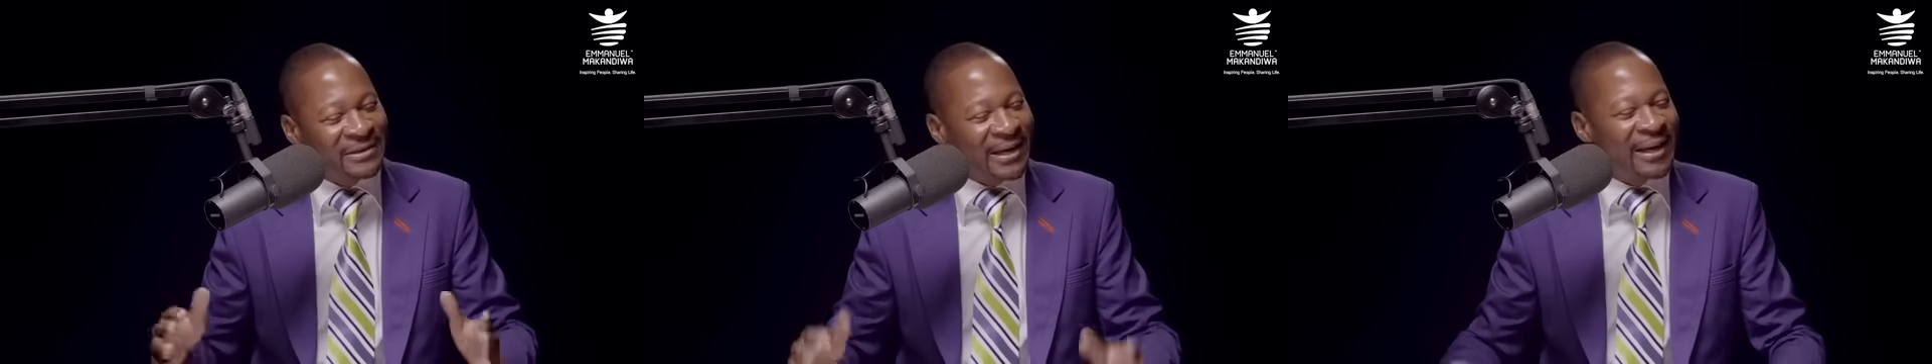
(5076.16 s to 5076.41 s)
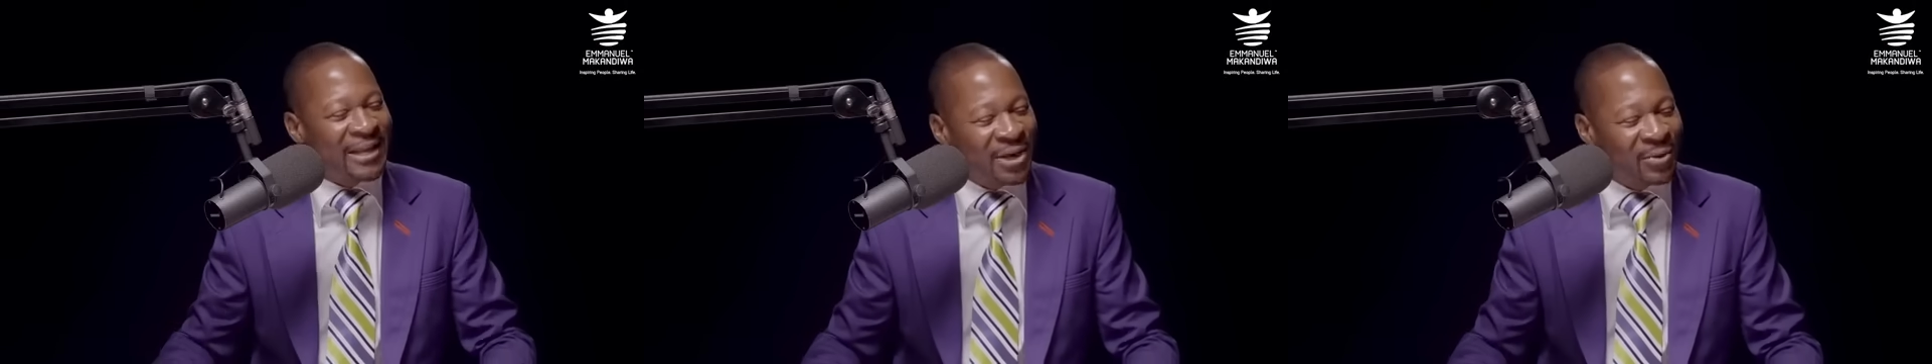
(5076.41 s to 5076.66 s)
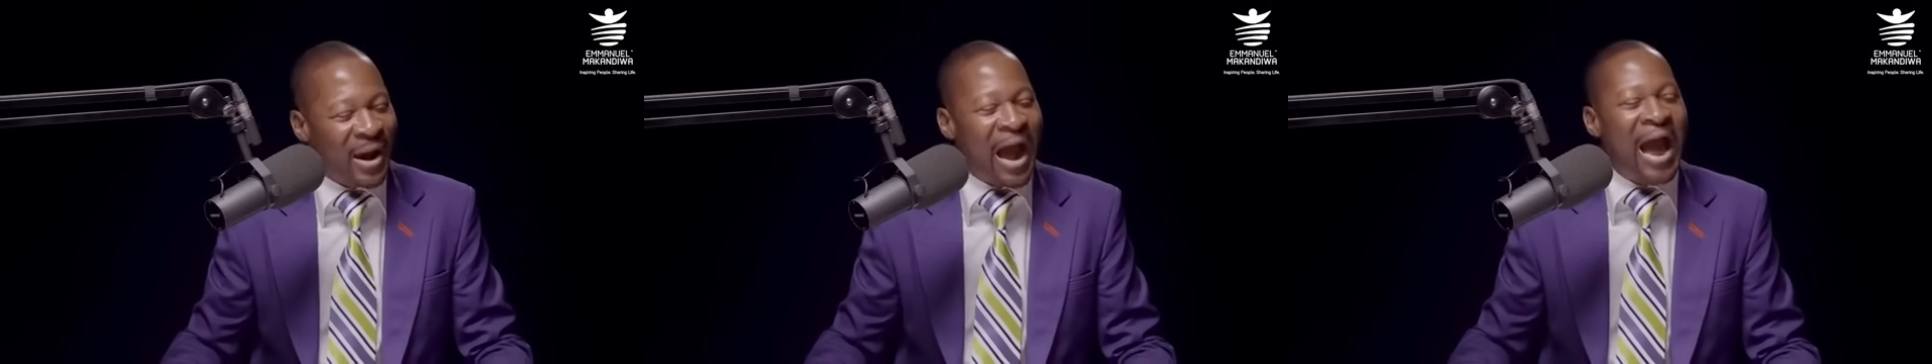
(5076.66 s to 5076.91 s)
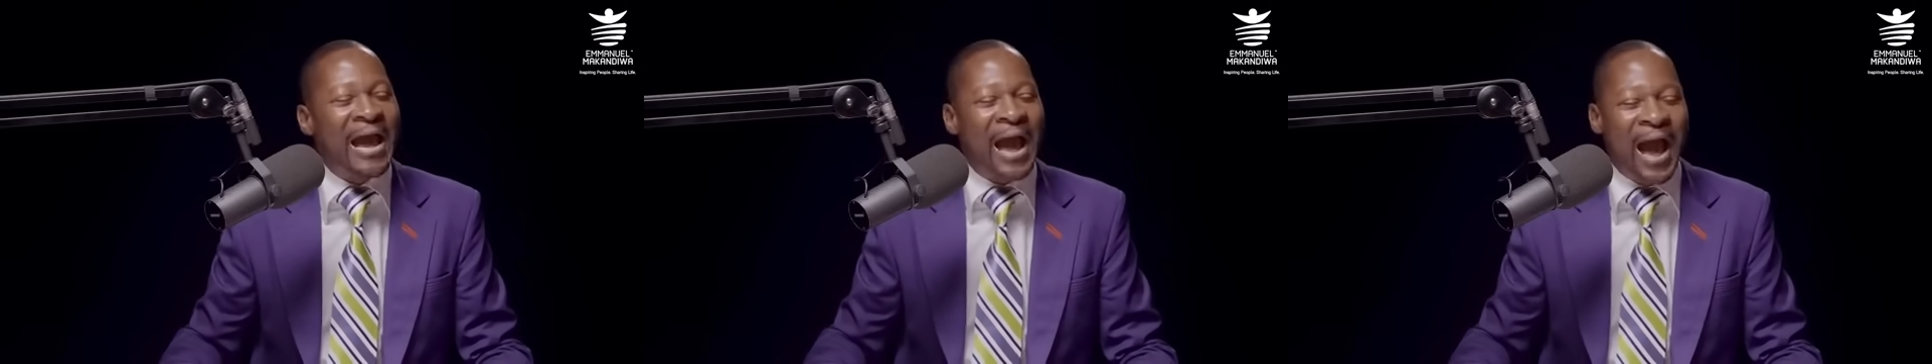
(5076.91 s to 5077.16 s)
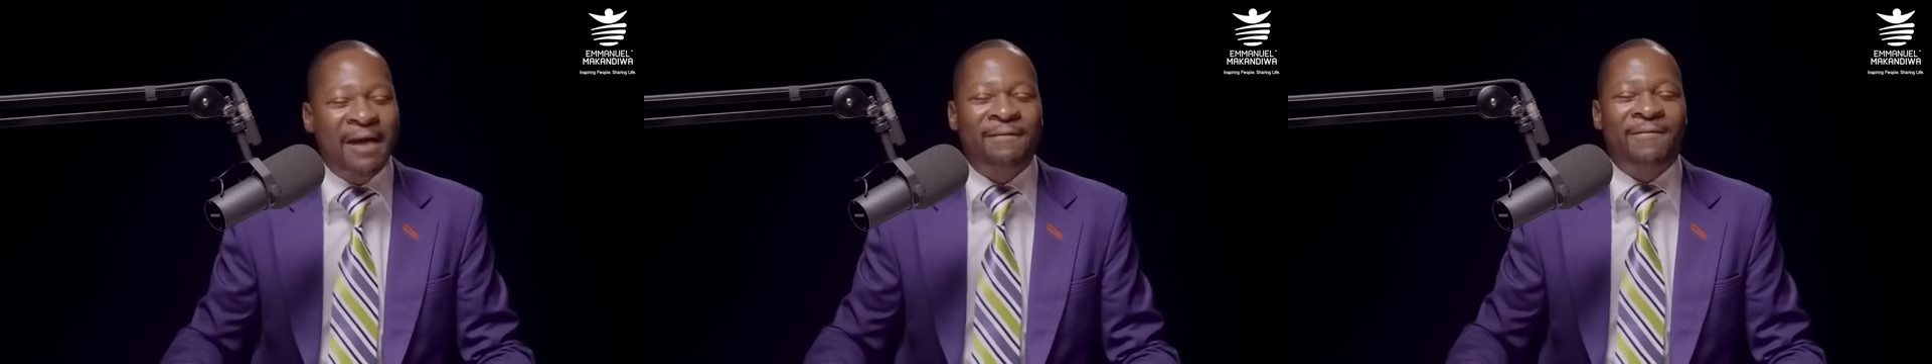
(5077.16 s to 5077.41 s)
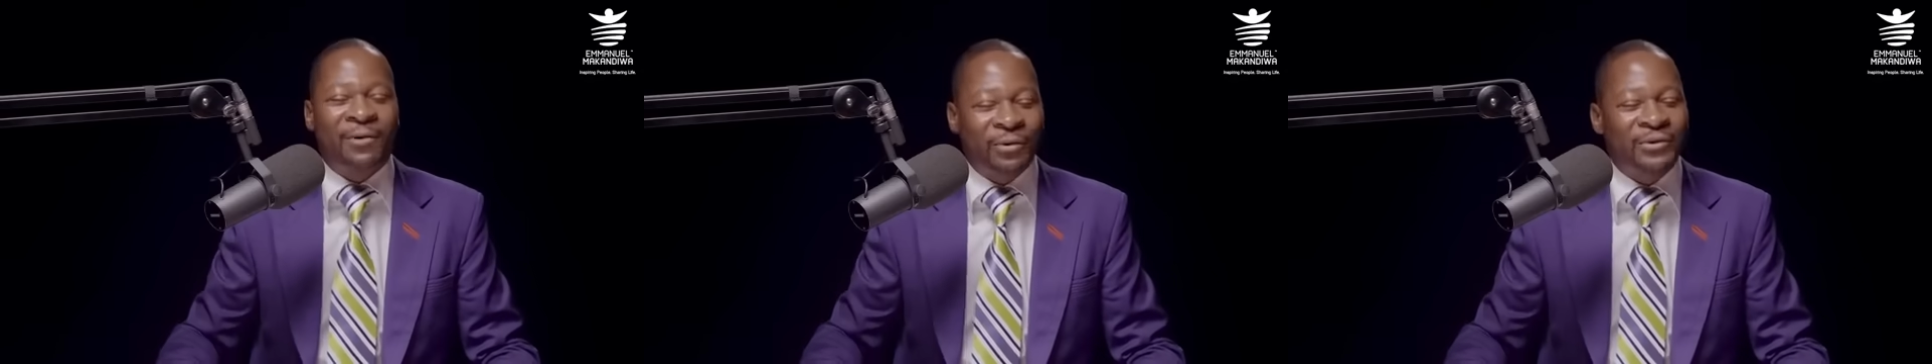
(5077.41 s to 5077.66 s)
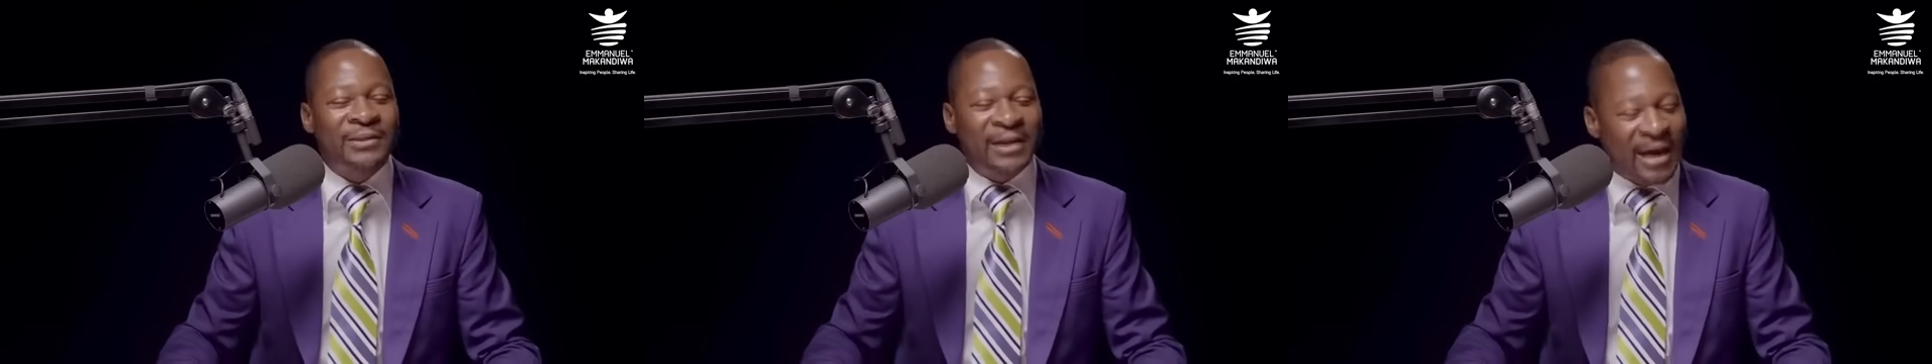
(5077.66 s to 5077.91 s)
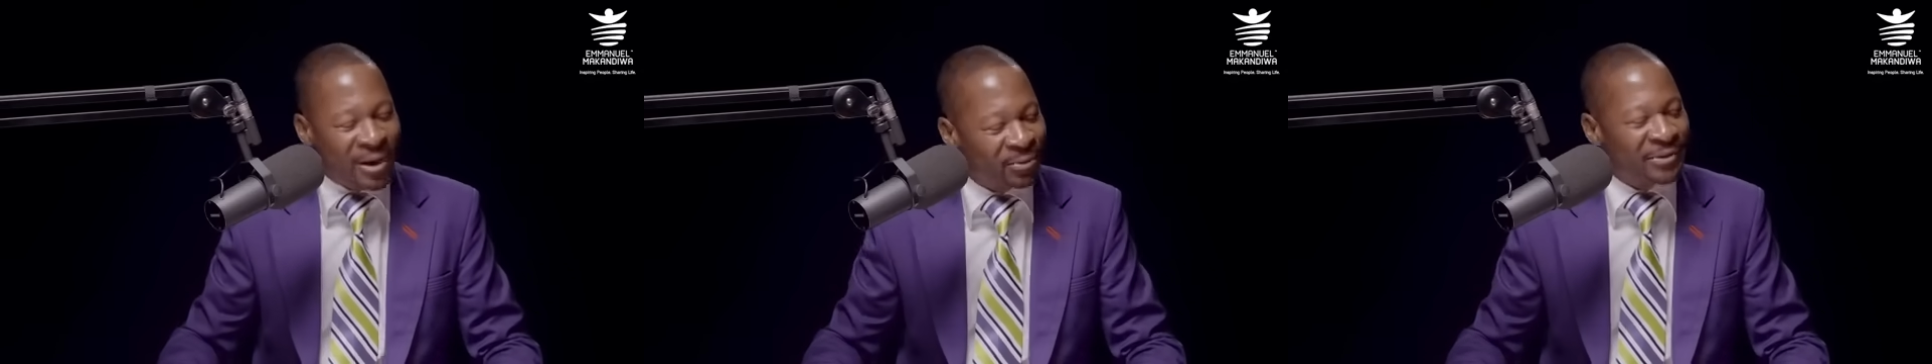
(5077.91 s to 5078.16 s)
telling you, I've lost
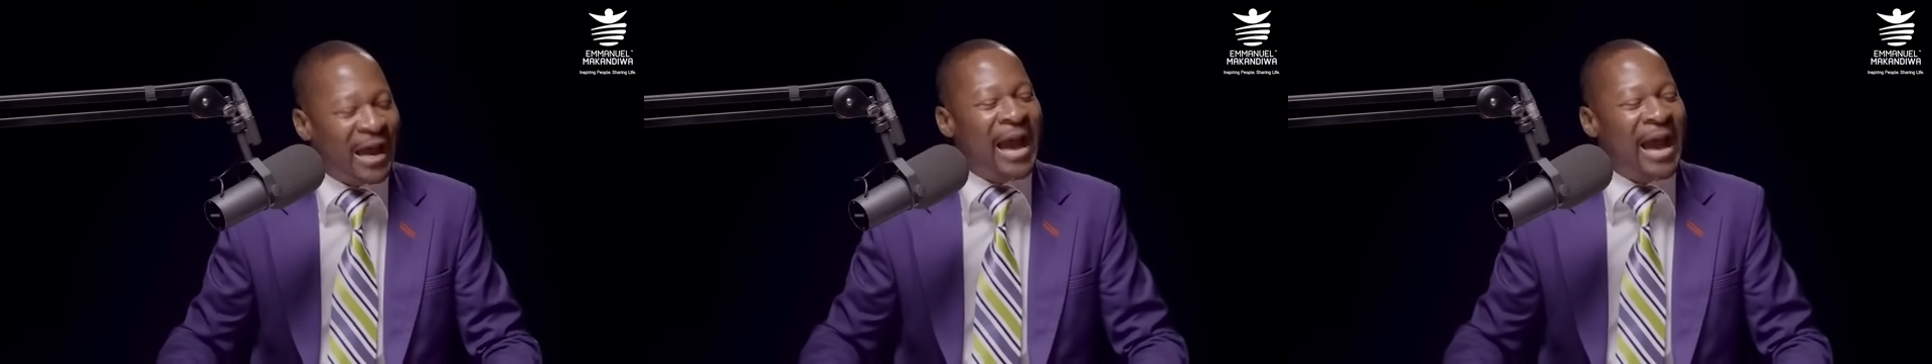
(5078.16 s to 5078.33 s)
count.